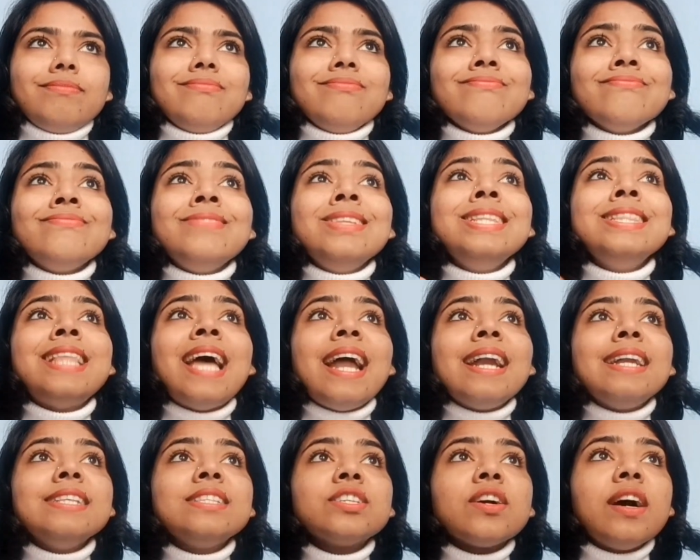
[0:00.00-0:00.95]
then
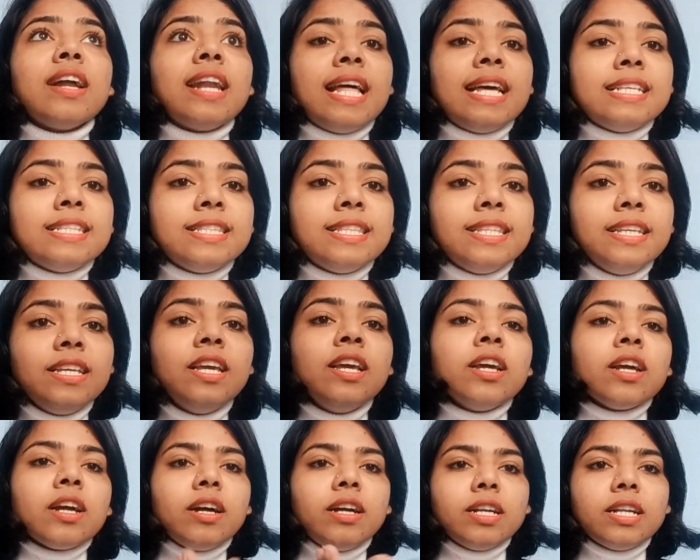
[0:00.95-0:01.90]
that is called as the
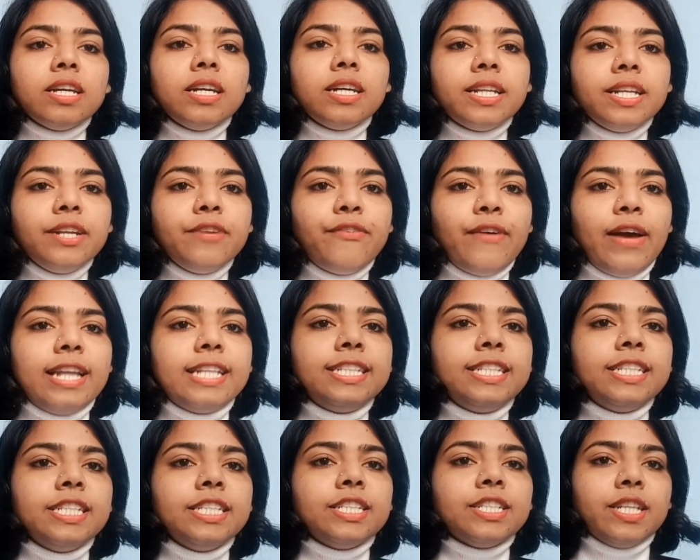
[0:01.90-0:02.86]
concurrent
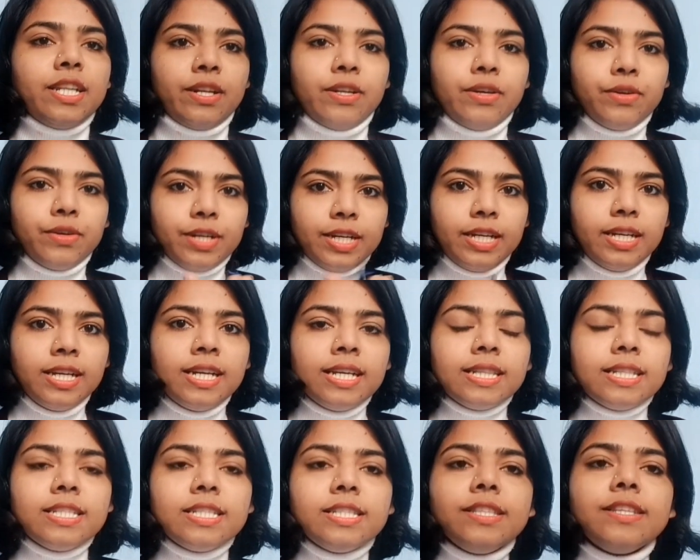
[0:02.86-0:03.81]
validation. Okay,
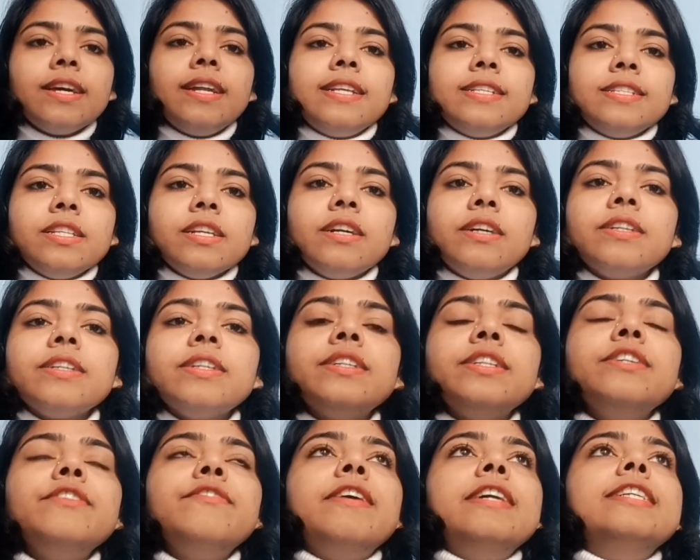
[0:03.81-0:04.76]
this is called as the
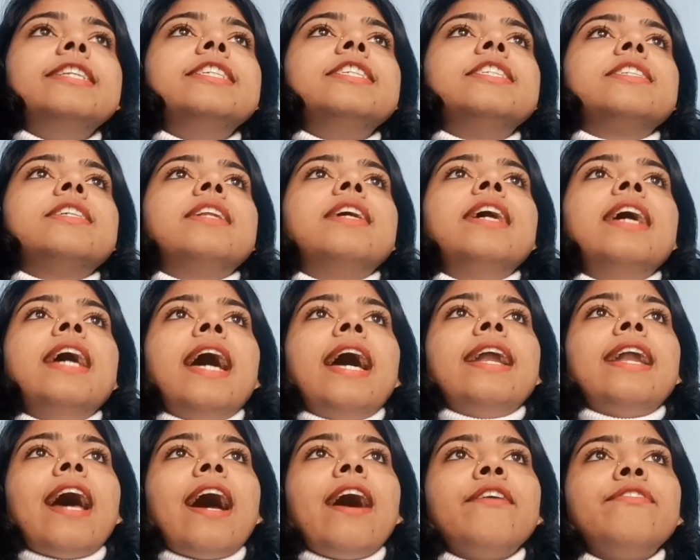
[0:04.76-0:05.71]
concurrent validation.
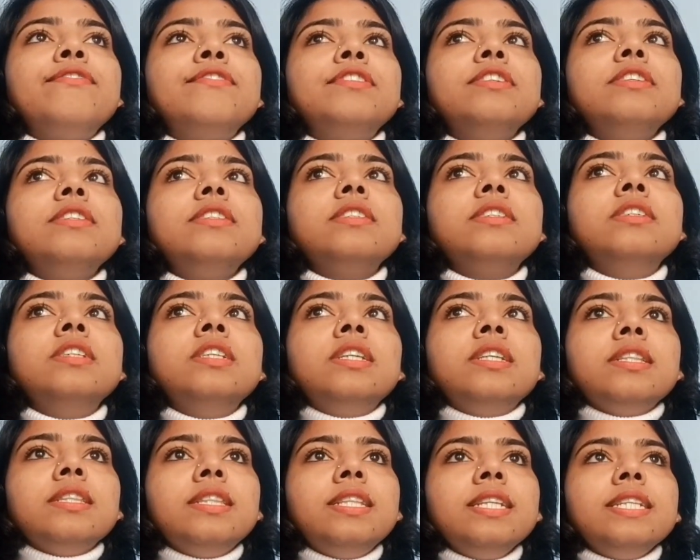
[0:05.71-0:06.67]
And after
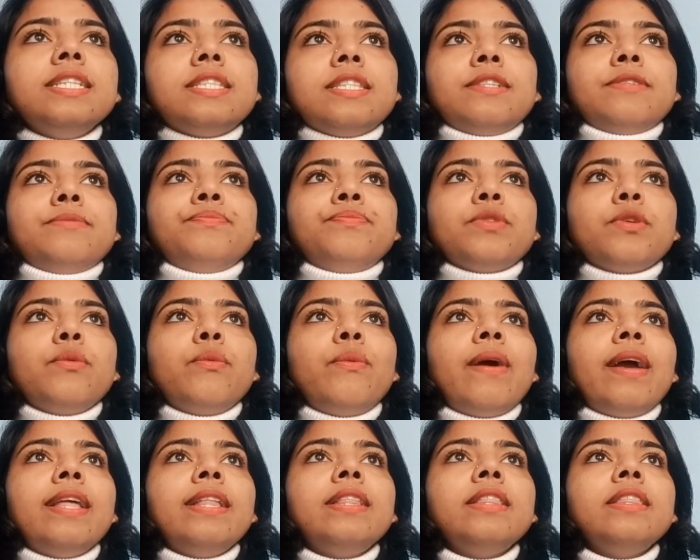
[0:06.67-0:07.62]
this,
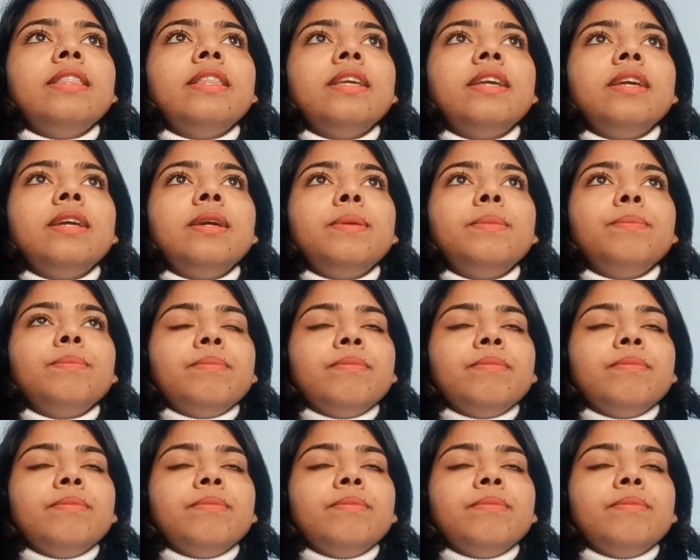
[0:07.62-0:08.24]
when the